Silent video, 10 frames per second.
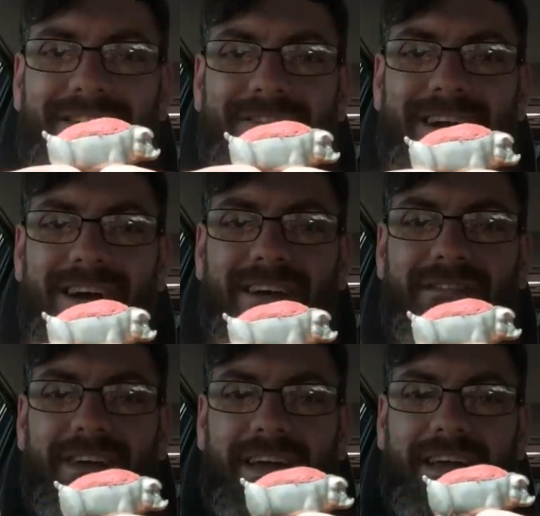We
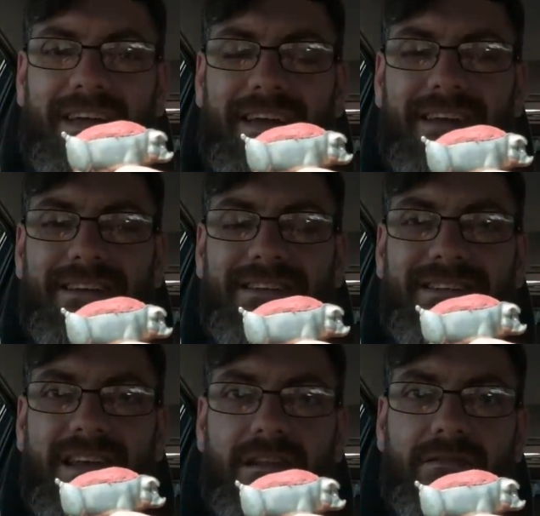have a
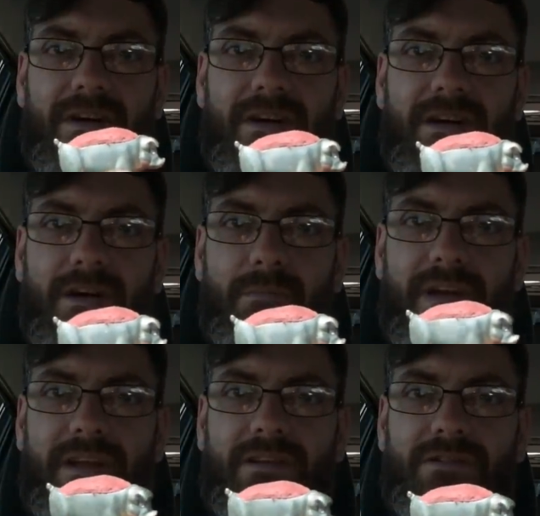silver
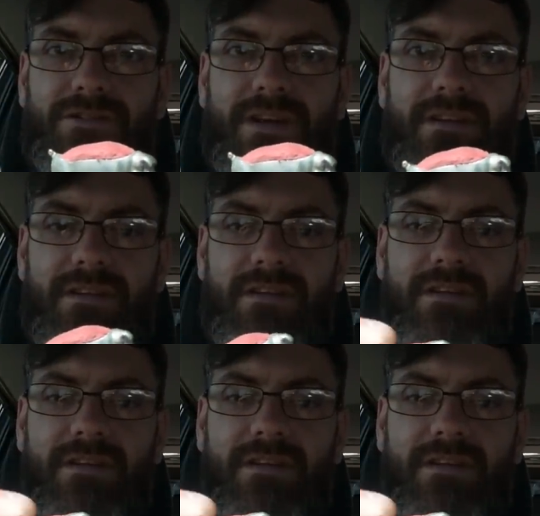pin cushion.